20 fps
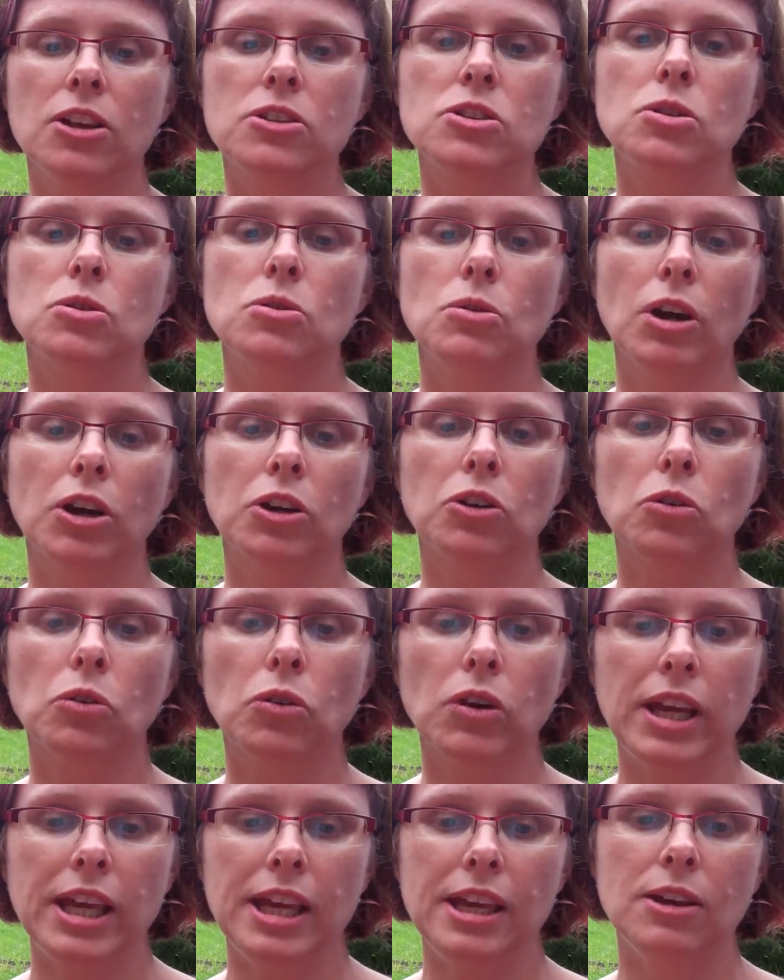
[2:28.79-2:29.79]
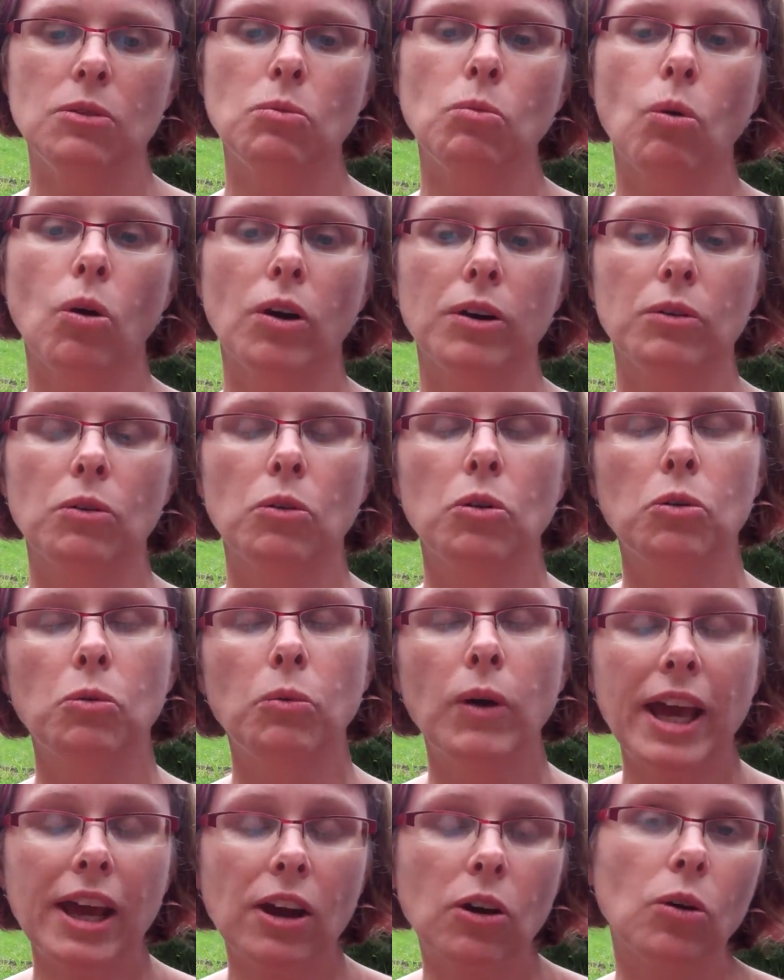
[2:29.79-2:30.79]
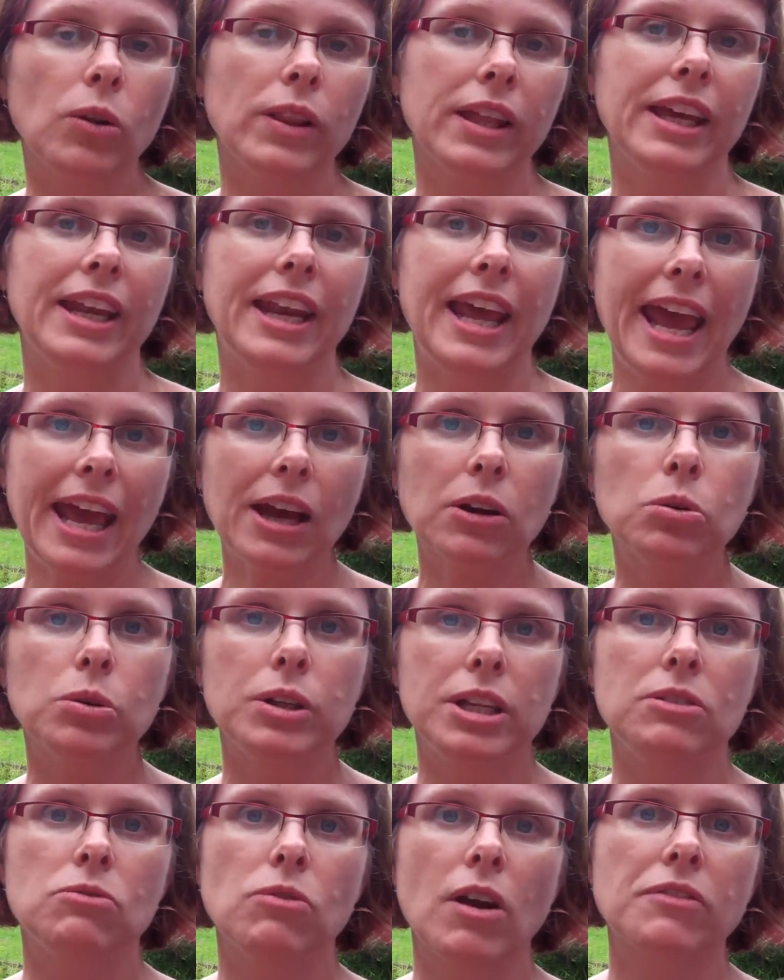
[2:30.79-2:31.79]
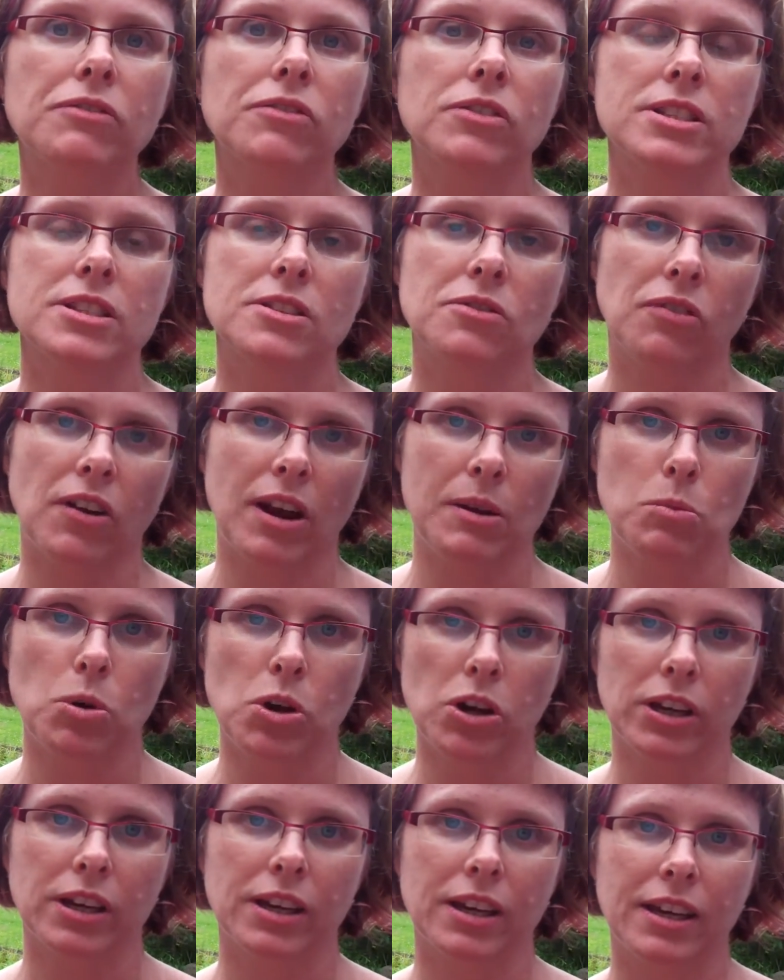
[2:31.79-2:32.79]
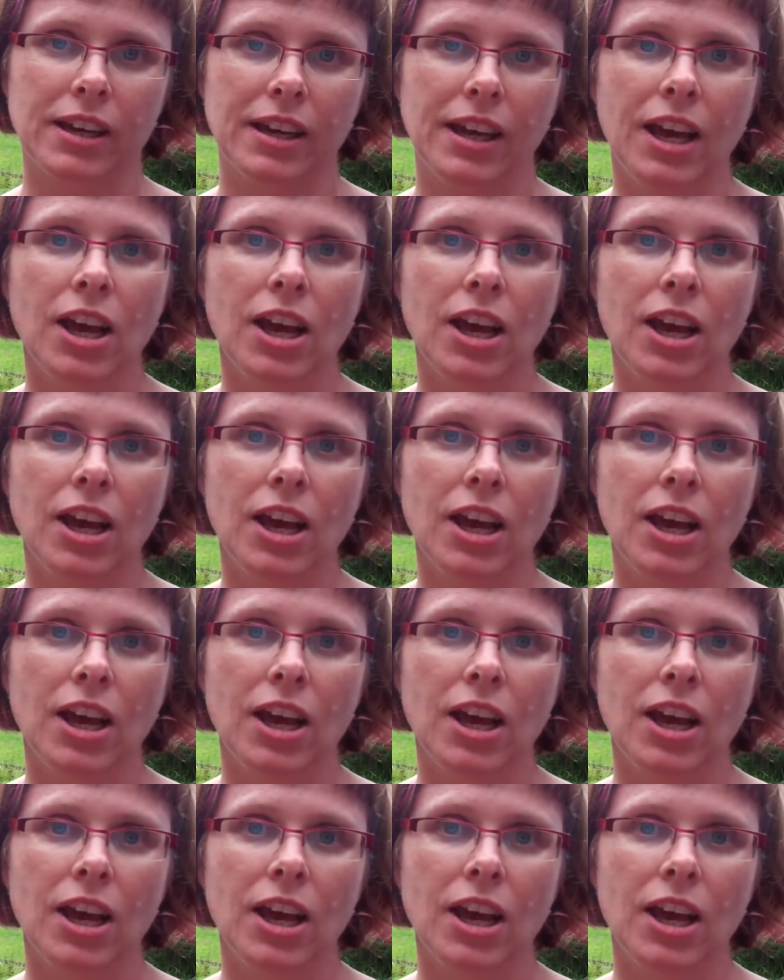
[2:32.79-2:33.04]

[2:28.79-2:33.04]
to agree what we're calling an equity reference framework.